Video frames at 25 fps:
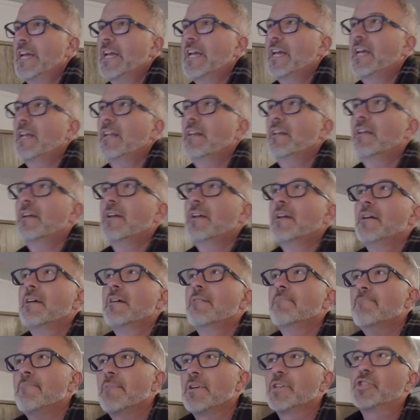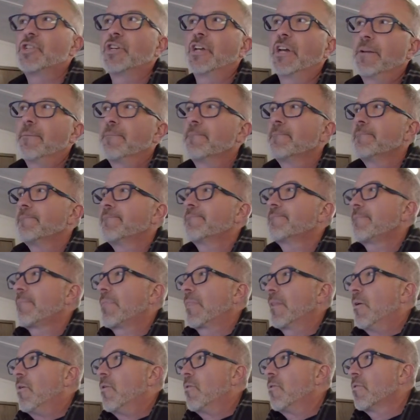in Michigan
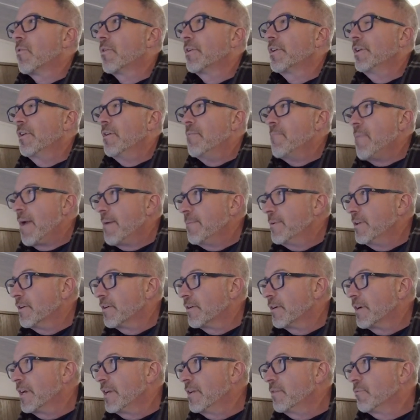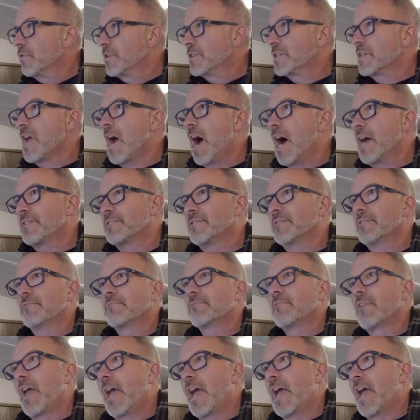or you know maybe you're in Wisconsin
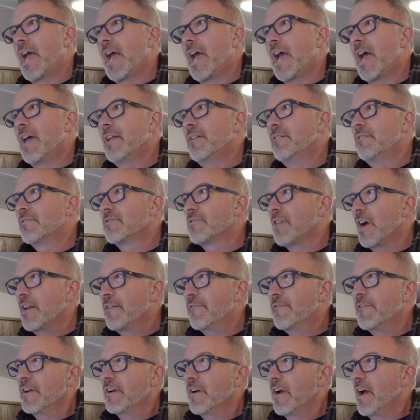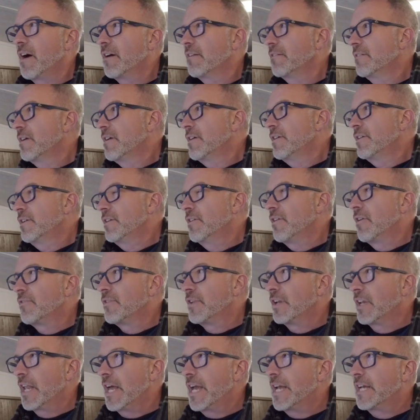and you're trying to figure out, you know,
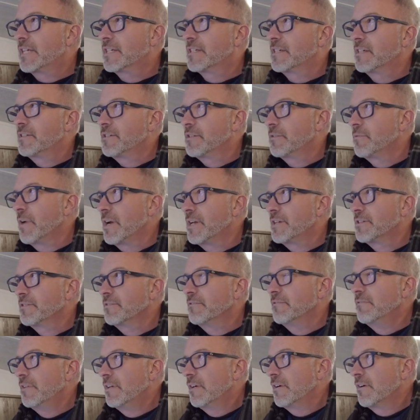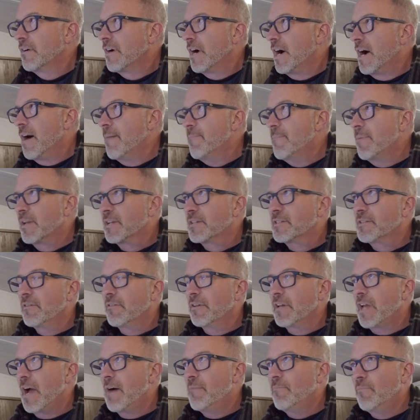the lake situation uh,
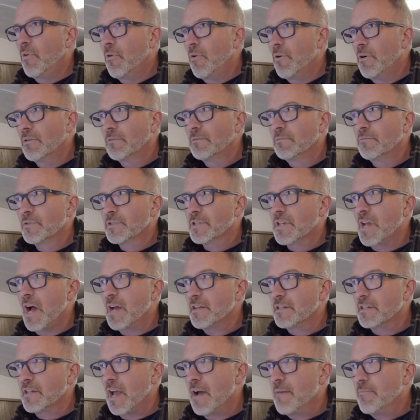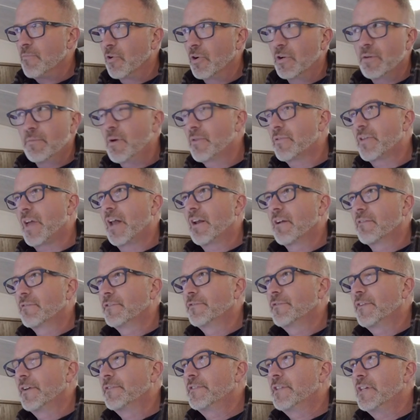Minnesota got more. Wisconsin got more. They both got over
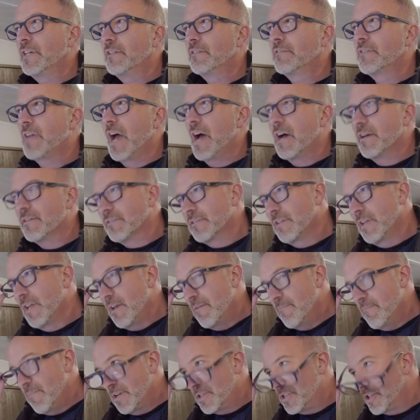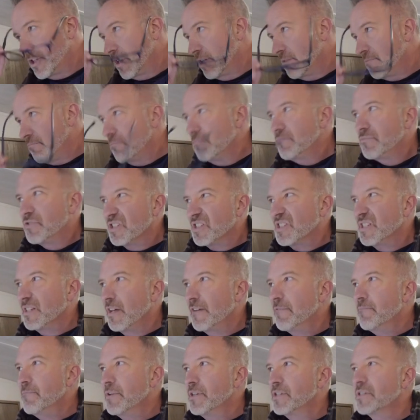15,000. Michigan, just
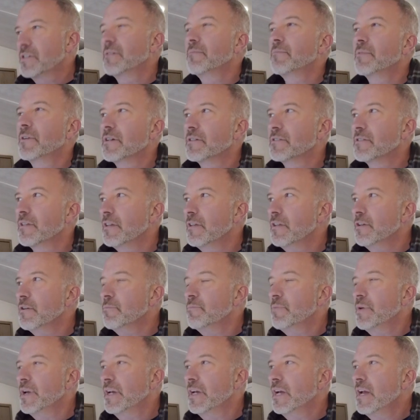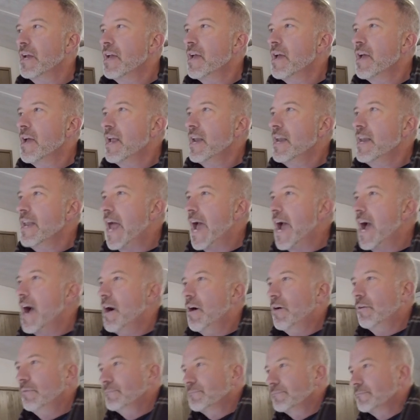love Michigan because of the UP.
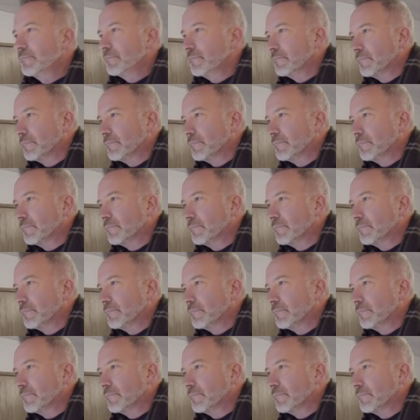Now,